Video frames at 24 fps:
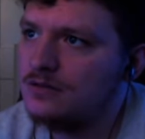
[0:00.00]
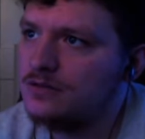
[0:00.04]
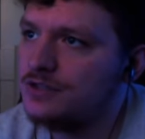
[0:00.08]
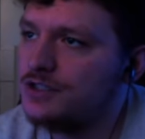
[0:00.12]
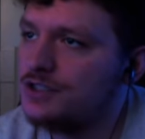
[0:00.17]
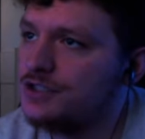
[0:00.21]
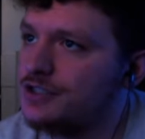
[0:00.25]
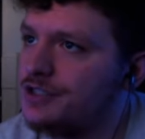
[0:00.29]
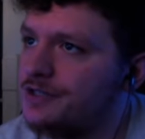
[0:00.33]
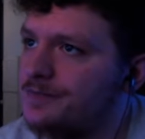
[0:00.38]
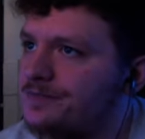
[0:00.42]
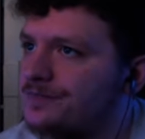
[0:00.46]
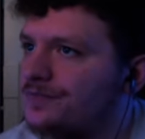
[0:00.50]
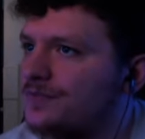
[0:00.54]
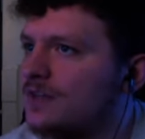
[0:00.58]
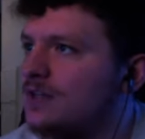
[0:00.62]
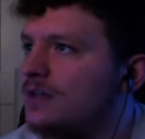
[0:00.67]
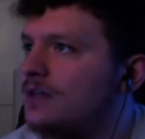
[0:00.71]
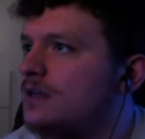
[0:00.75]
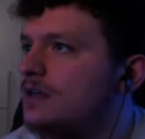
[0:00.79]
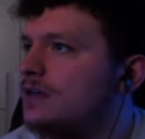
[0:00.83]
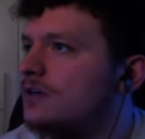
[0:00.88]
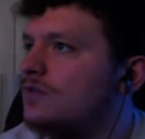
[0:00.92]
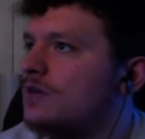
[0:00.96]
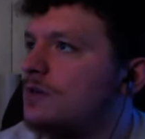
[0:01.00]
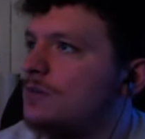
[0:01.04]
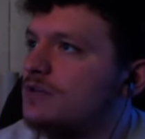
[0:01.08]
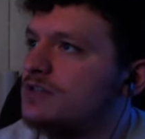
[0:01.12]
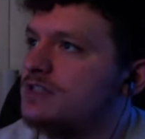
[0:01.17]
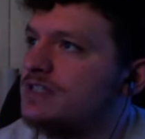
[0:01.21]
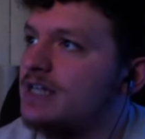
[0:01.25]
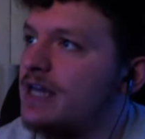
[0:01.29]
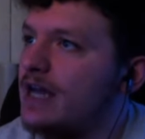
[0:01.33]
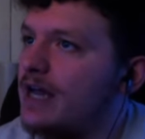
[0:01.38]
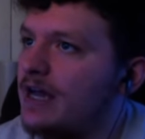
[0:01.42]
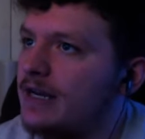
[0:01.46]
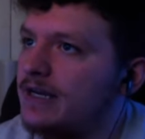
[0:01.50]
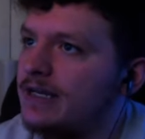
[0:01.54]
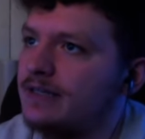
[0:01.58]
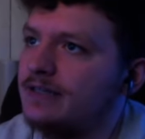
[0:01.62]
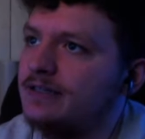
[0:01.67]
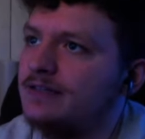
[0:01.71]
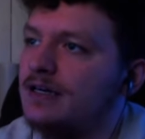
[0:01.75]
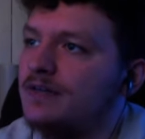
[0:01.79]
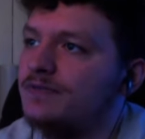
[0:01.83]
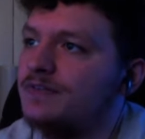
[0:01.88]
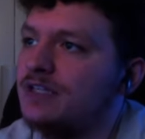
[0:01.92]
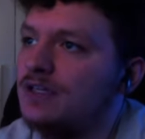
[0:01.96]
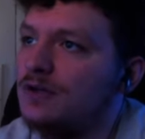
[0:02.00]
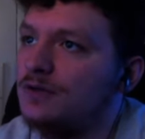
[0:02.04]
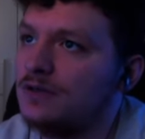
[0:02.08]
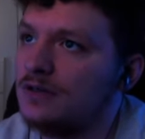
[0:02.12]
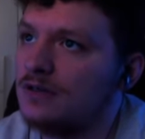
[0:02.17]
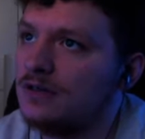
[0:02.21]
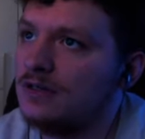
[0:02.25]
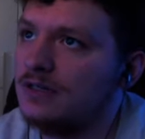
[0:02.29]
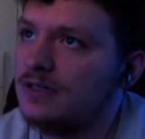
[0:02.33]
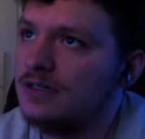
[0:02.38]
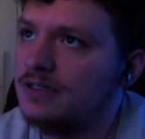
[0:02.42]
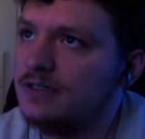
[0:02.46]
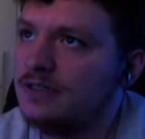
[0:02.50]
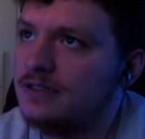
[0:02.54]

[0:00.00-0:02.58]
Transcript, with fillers: GG. Grandma's dead. I've killed her.